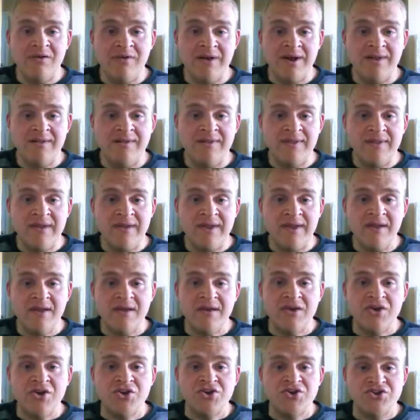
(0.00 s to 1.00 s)
around the
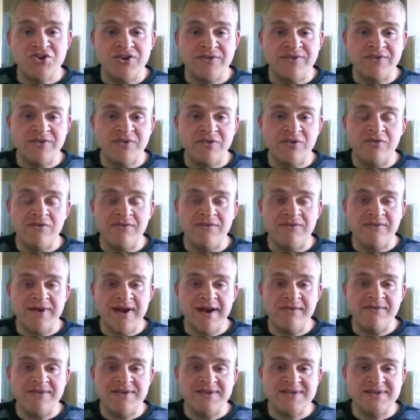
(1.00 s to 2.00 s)
cervical
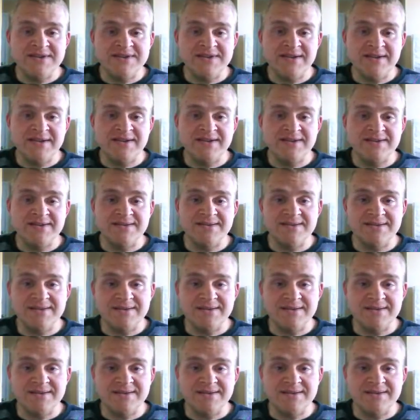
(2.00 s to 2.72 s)
5 and 6